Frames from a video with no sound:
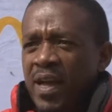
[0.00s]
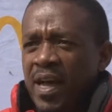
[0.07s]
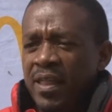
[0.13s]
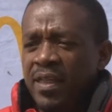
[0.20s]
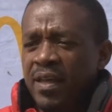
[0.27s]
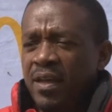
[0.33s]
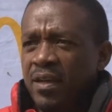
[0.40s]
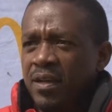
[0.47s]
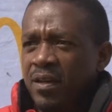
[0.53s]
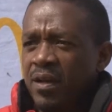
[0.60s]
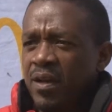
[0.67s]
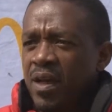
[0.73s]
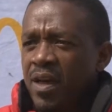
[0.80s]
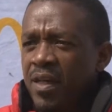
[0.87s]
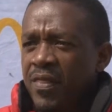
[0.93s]
I think
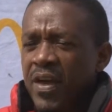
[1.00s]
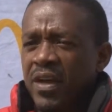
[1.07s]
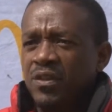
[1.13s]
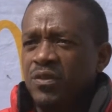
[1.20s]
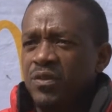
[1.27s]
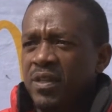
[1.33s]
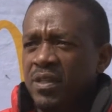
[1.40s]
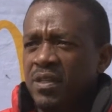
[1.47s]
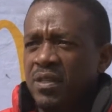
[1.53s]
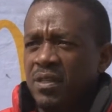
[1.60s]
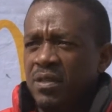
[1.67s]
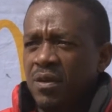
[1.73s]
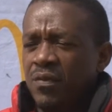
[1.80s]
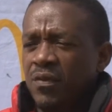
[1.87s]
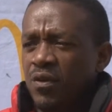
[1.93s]
thanks to the
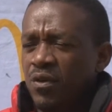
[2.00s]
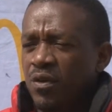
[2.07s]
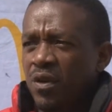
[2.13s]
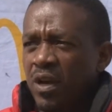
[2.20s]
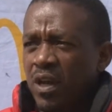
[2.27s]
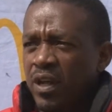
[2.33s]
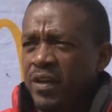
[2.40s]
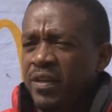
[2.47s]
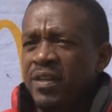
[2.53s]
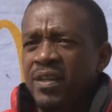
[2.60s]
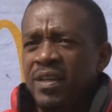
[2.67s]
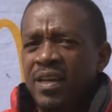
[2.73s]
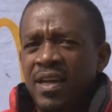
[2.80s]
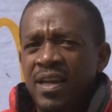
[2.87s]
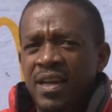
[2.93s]
city of Ekurhuleni,
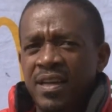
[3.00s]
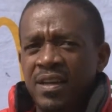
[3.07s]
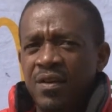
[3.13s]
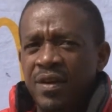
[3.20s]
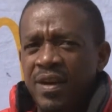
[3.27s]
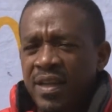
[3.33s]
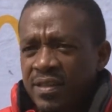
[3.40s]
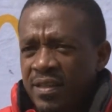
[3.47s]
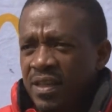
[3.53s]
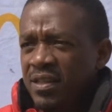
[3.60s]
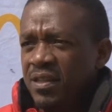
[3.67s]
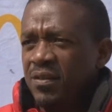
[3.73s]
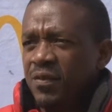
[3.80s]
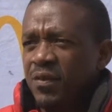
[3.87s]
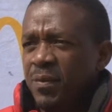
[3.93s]
the
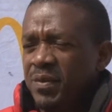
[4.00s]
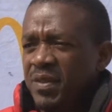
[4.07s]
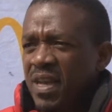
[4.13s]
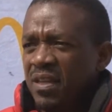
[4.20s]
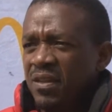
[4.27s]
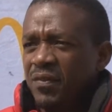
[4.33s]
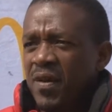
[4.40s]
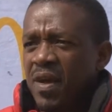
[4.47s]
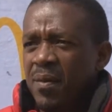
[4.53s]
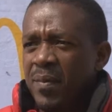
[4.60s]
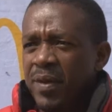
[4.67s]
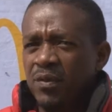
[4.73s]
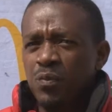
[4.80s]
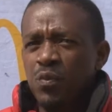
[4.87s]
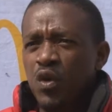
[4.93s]
organization from SASFA,
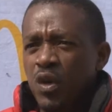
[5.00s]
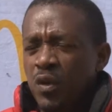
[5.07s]
but more